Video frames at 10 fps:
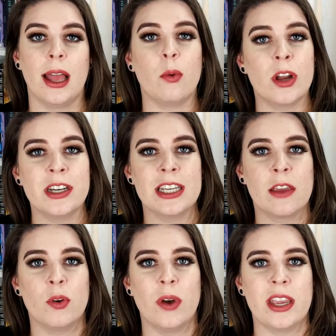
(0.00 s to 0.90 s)
I wanted to
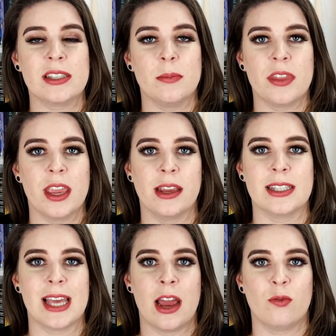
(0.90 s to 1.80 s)
give away some
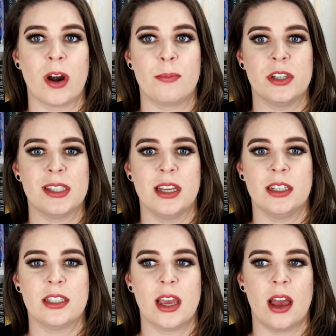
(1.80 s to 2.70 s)
things that
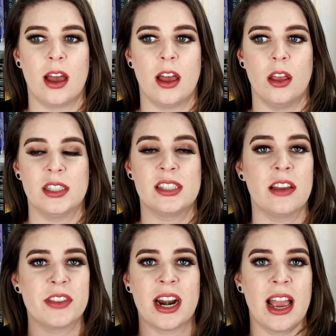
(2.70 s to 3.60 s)
represent uh,
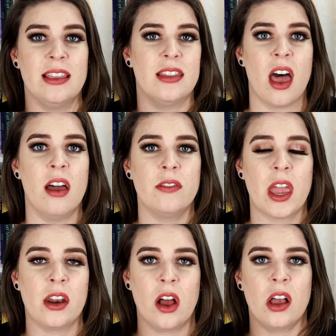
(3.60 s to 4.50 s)
stuff that I love
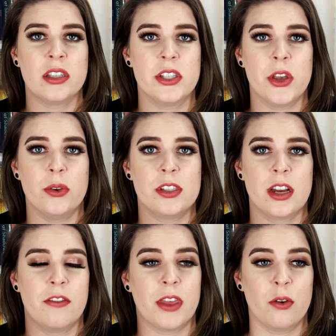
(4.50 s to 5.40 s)
and also
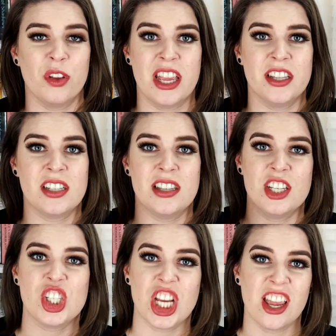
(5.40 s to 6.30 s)
stuff that relates to
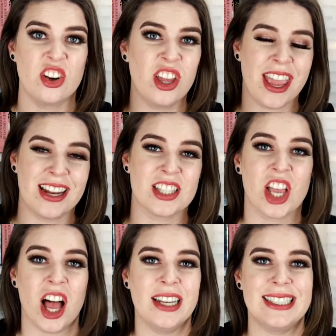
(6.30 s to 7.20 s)
this channel and its
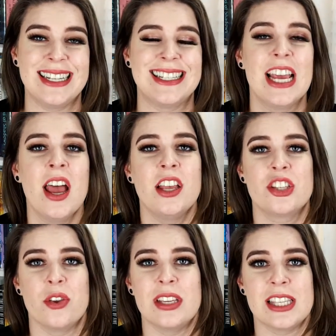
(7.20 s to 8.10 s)
content.
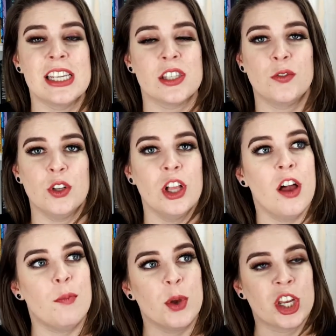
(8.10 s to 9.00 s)
So this is full
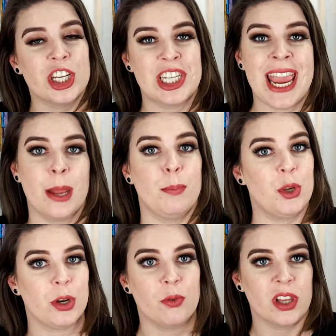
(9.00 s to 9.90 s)
of bookish and
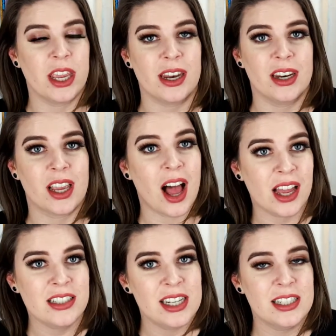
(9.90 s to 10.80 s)
beauty related
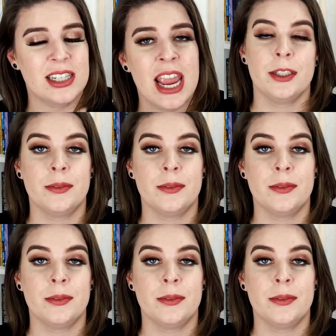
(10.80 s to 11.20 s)
content